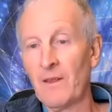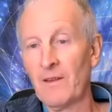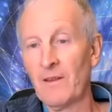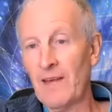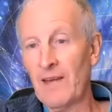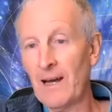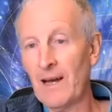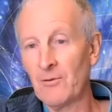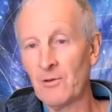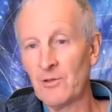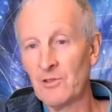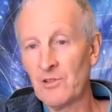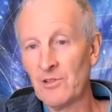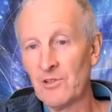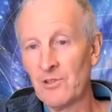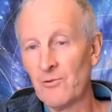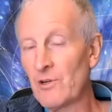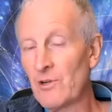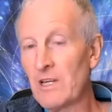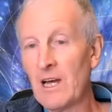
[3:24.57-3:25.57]
That was
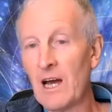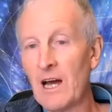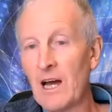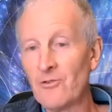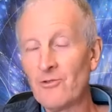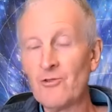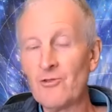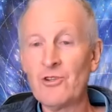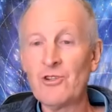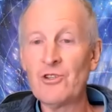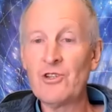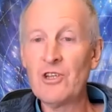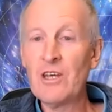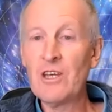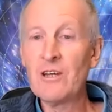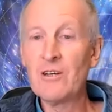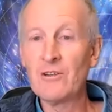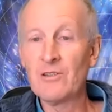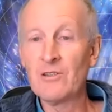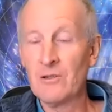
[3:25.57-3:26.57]
300
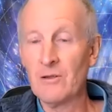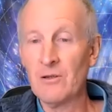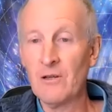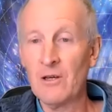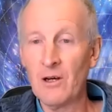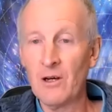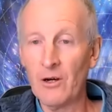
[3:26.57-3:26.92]
years